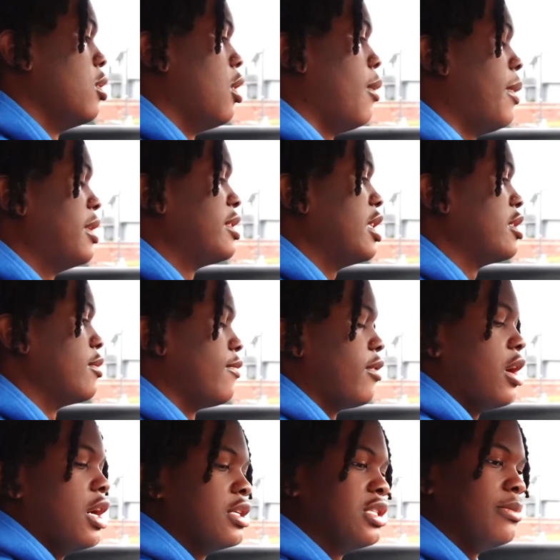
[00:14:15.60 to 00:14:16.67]
I might say some
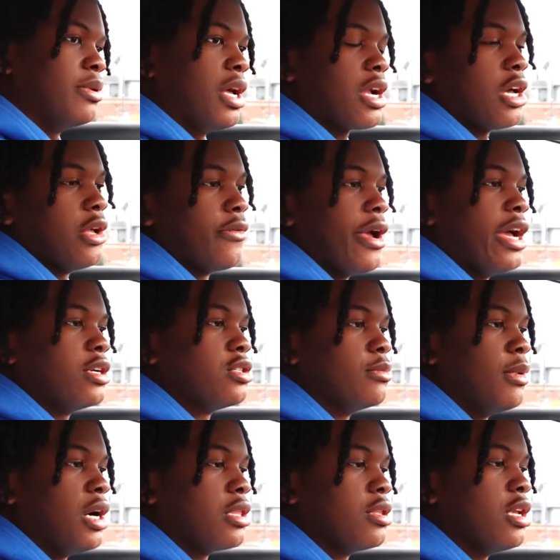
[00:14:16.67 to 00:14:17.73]
fries. but I got a rash
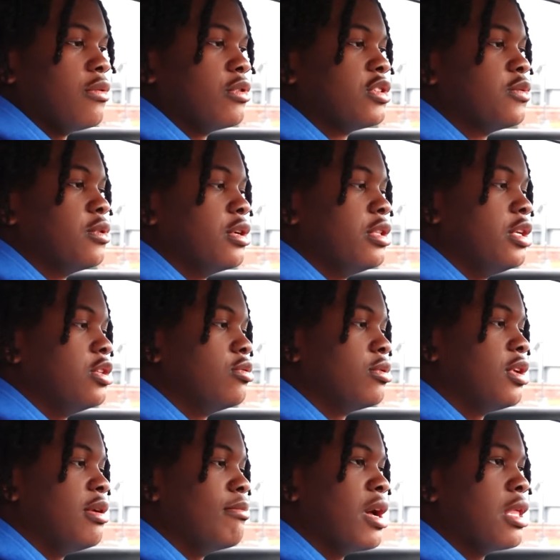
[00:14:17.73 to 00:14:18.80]
from my dick. Which one of these would
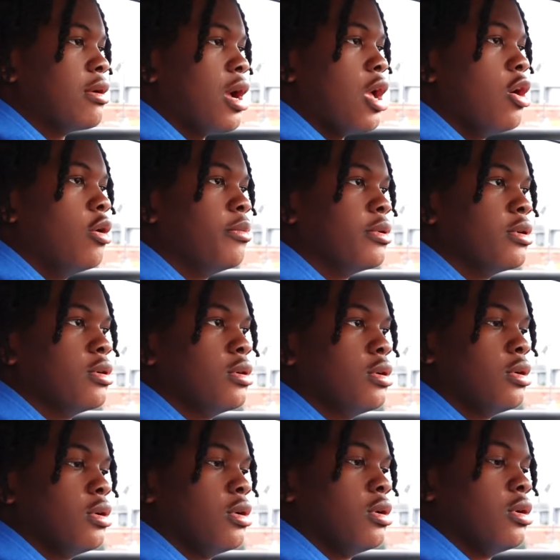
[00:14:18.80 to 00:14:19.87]
think better at helping?
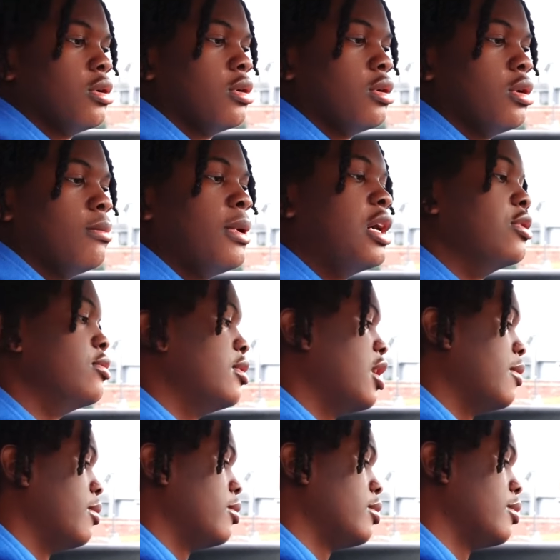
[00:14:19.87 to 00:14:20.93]
I gonna do
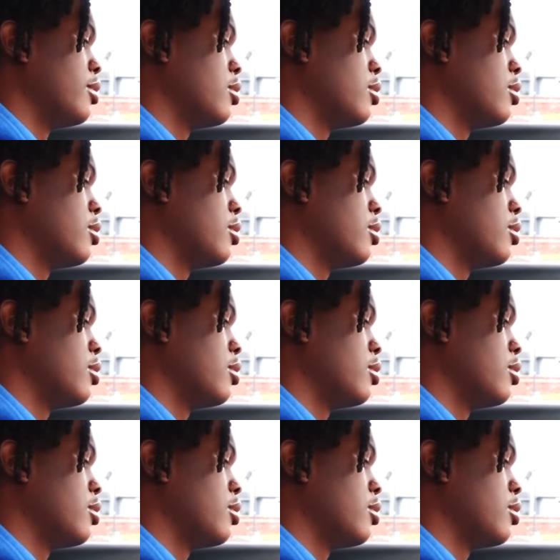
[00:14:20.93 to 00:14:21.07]
that real quick.